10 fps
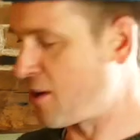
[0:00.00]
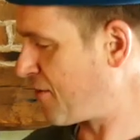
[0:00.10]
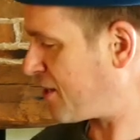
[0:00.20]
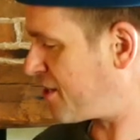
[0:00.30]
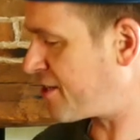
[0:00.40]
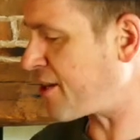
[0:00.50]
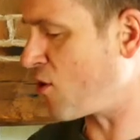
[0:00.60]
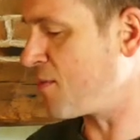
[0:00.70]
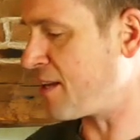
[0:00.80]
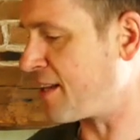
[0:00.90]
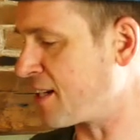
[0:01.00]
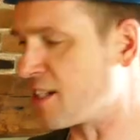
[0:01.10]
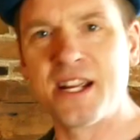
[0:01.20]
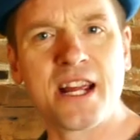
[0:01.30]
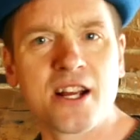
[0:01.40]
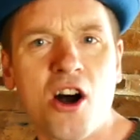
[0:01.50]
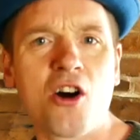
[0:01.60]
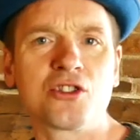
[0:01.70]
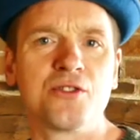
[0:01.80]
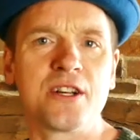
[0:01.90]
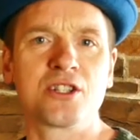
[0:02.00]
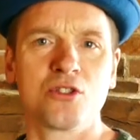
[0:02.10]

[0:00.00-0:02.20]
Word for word: There's so many things in here. Card tricks,